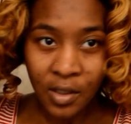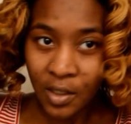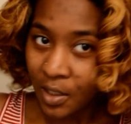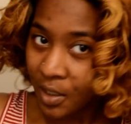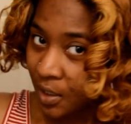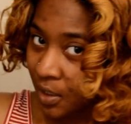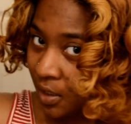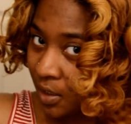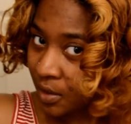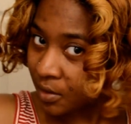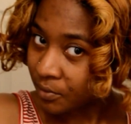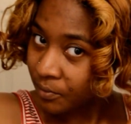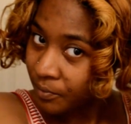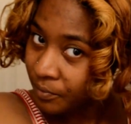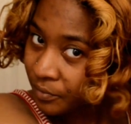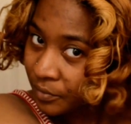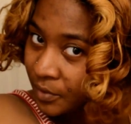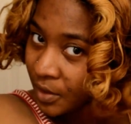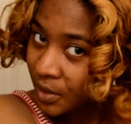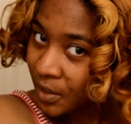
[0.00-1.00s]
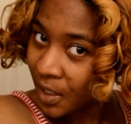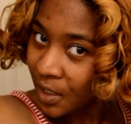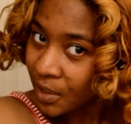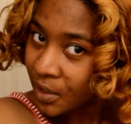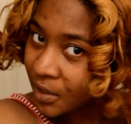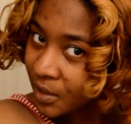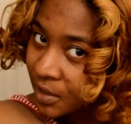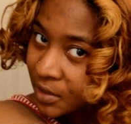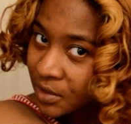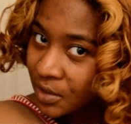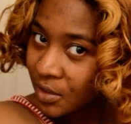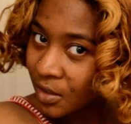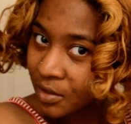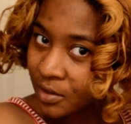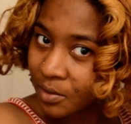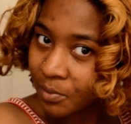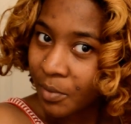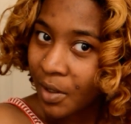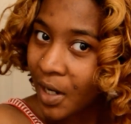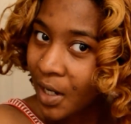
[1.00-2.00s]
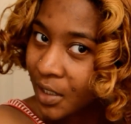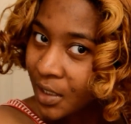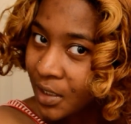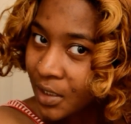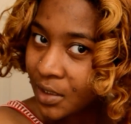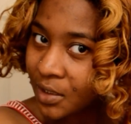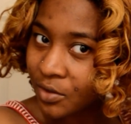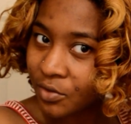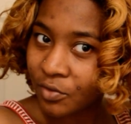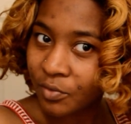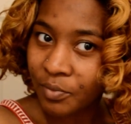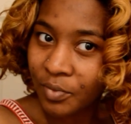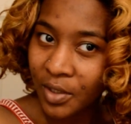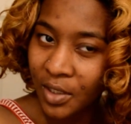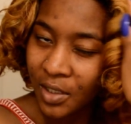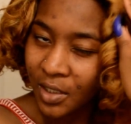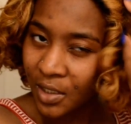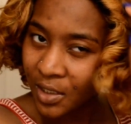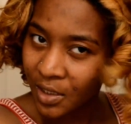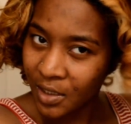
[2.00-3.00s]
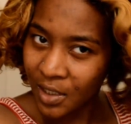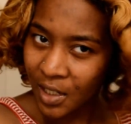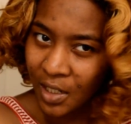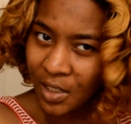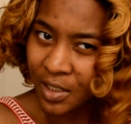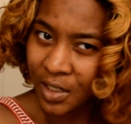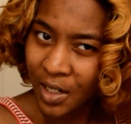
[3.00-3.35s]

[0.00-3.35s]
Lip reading: and it kind of gets it on the body a little bit, and it kind of